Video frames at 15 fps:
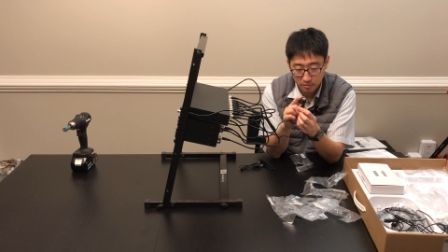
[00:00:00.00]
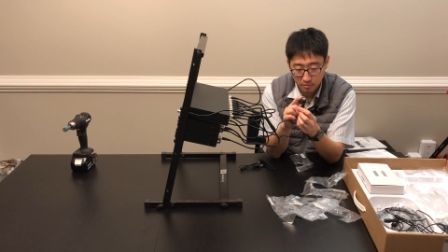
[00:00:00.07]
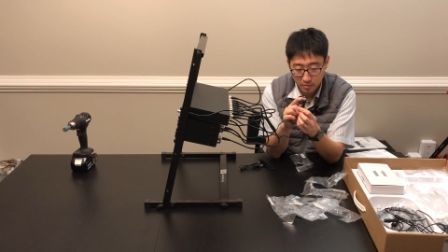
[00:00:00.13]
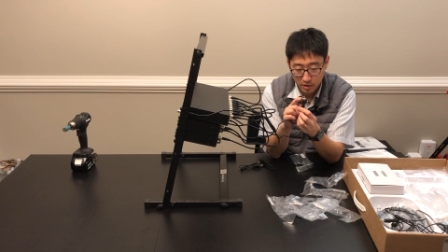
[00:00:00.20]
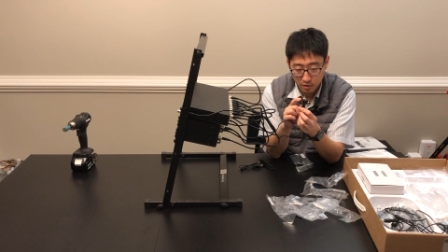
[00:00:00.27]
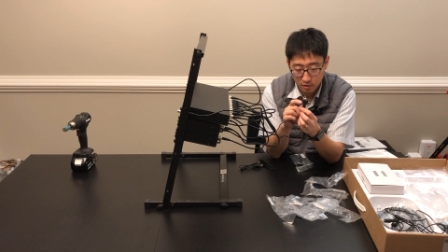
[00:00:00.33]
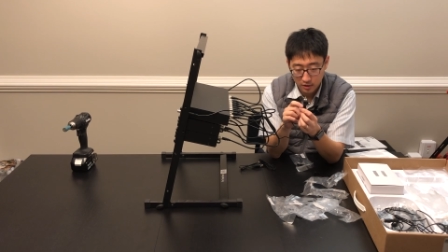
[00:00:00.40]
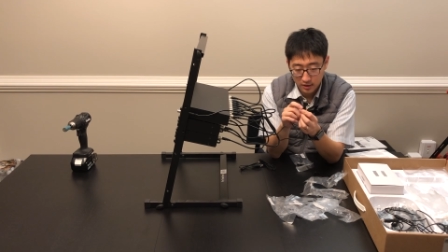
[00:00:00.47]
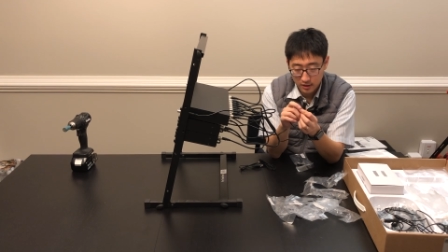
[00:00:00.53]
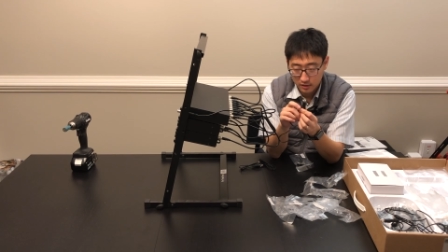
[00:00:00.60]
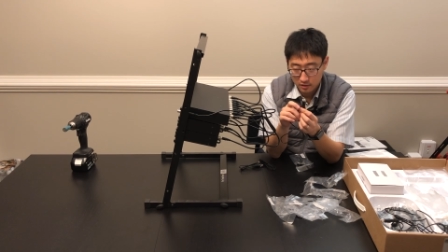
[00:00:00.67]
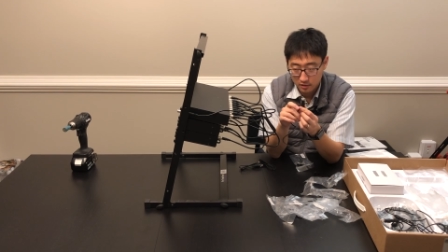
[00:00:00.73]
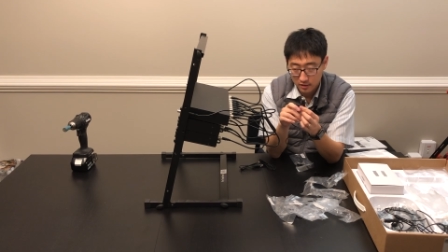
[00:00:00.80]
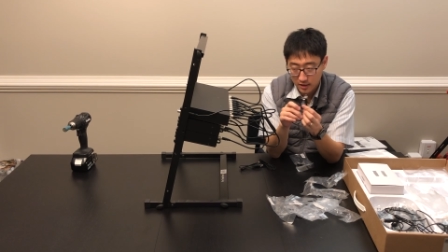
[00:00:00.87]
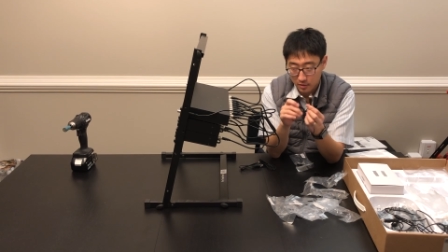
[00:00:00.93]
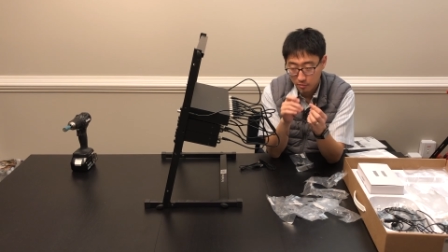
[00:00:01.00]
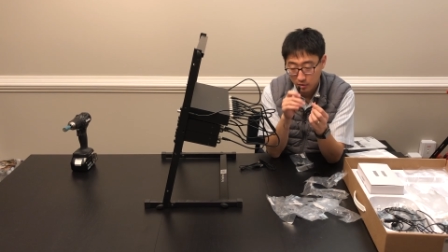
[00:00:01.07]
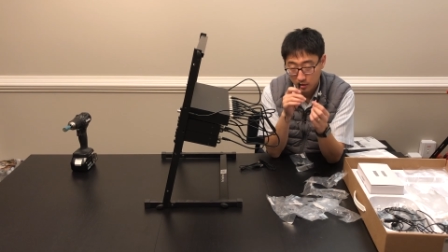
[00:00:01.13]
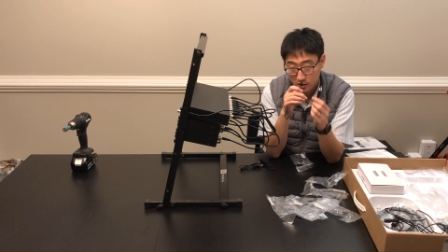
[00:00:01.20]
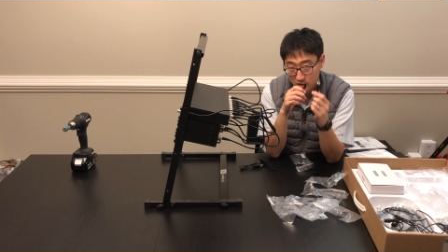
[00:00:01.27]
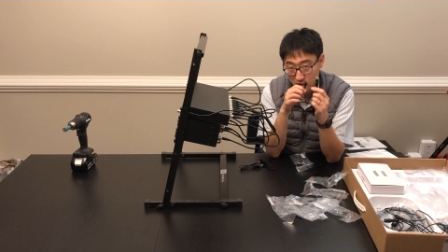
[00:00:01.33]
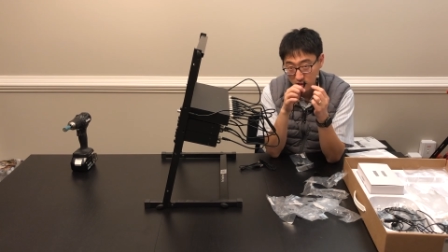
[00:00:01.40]
barrel connector that
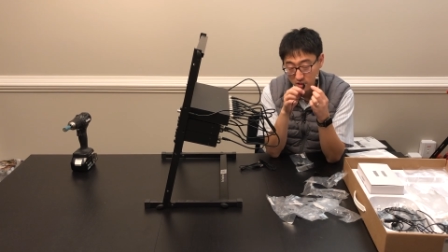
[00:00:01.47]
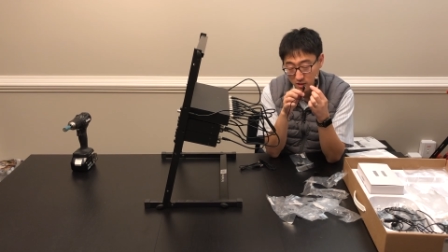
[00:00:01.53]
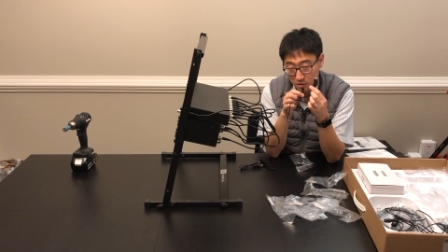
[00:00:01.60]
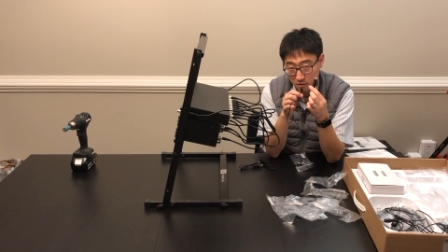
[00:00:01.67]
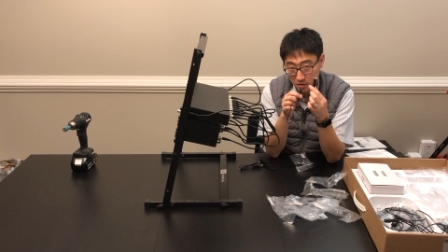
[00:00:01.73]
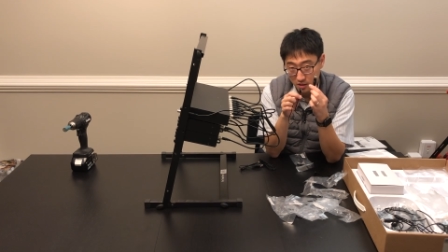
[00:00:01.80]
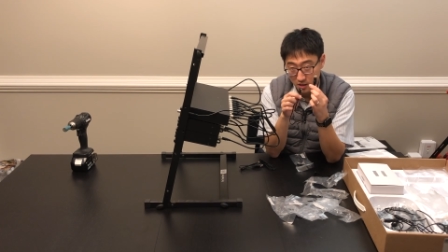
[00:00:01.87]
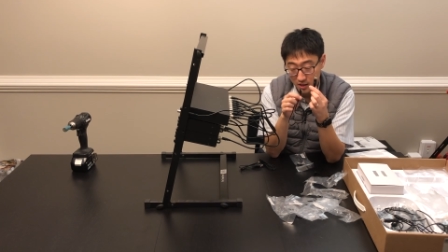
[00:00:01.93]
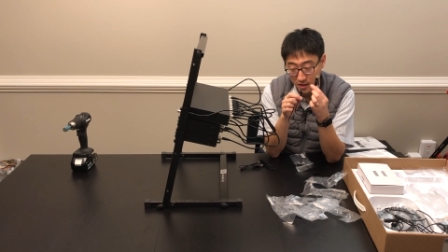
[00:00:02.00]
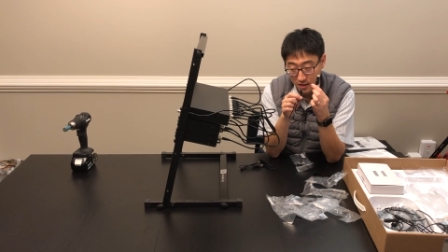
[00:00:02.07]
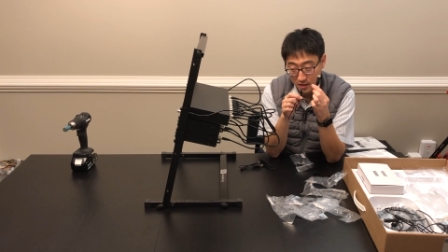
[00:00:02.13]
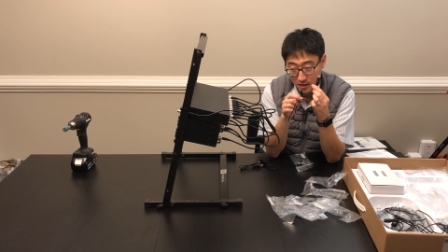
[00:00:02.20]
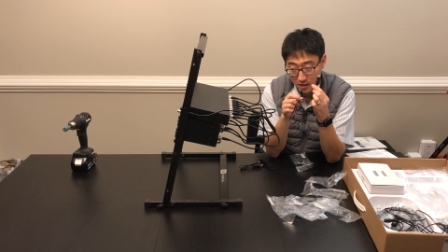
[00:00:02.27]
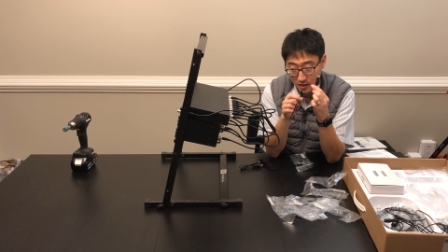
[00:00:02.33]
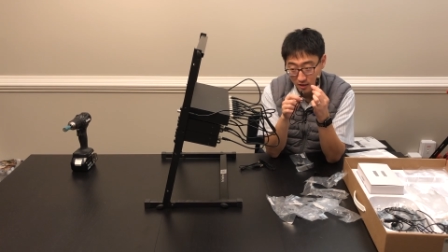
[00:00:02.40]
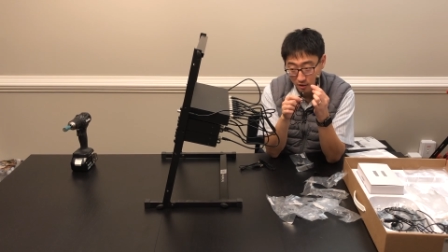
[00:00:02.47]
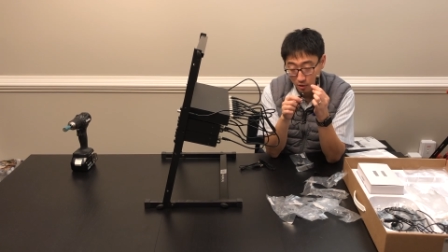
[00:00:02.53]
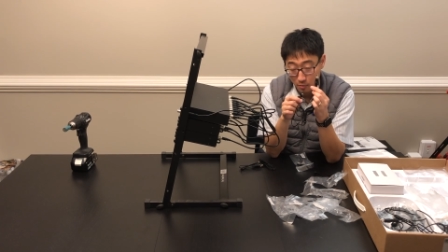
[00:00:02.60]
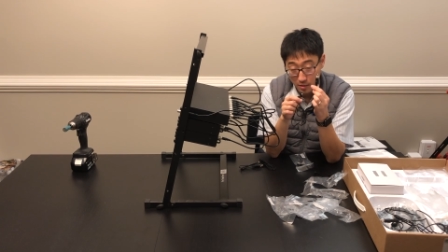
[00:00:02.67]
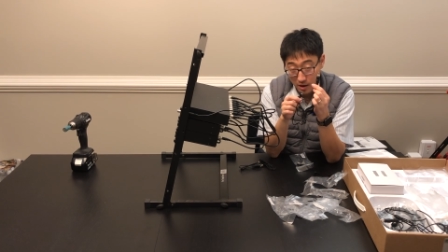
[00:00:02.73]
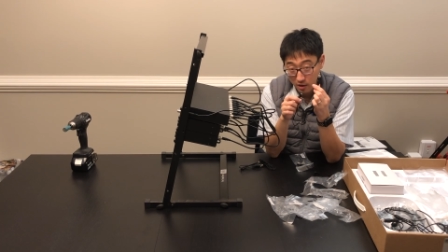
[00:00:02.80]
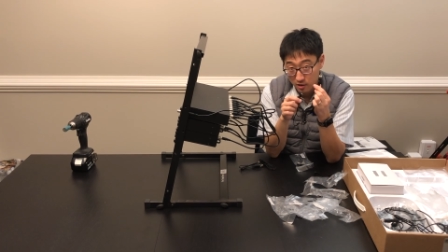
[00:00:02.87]
plugs into the antenna
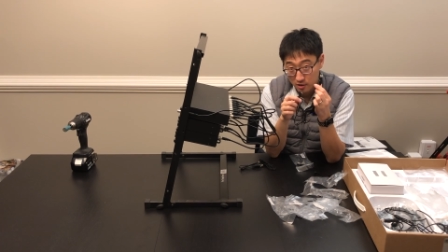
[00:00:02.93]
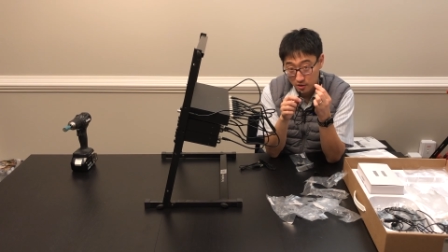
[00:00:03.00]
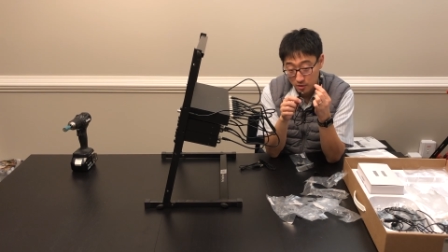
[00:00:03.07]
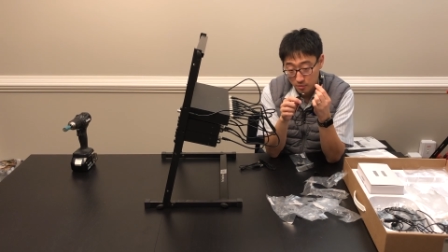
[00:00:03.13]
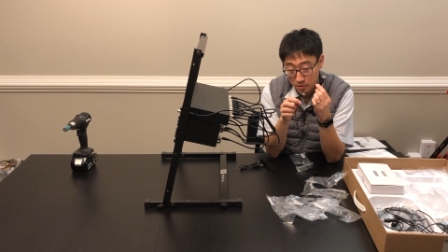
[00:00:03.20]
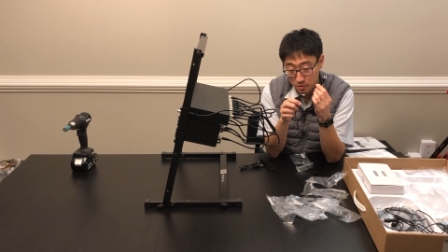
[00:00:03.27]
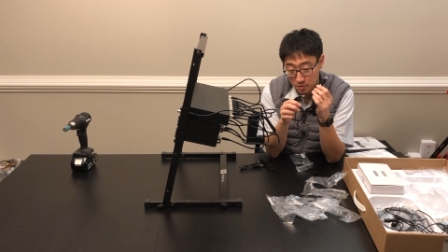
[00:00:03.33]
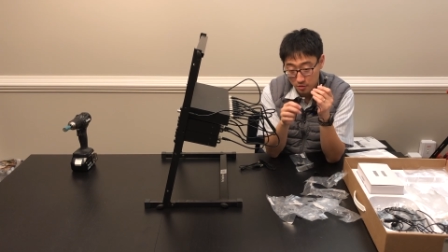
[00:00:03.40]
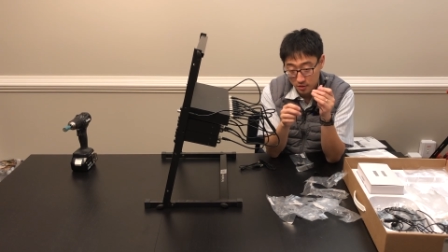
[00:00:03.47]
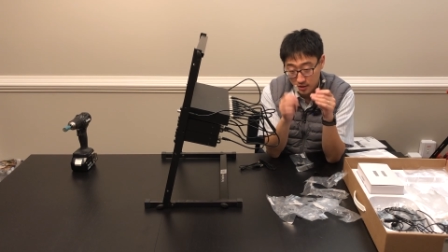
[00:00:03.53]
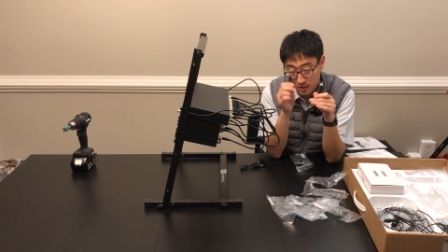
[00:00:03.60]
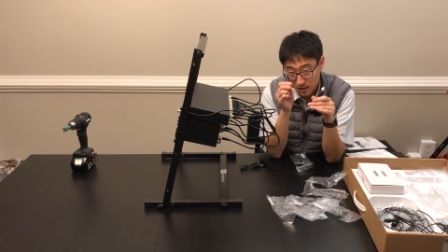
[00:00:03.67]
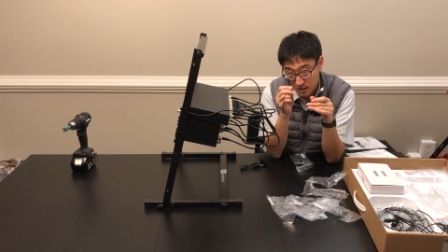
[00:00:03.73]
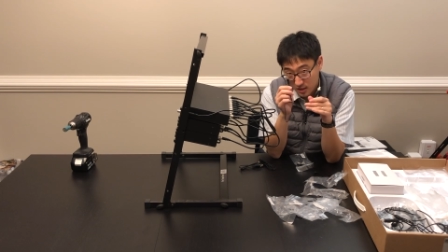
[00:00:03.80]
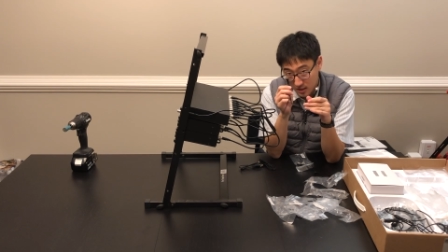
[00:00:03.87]
or power distribution unit,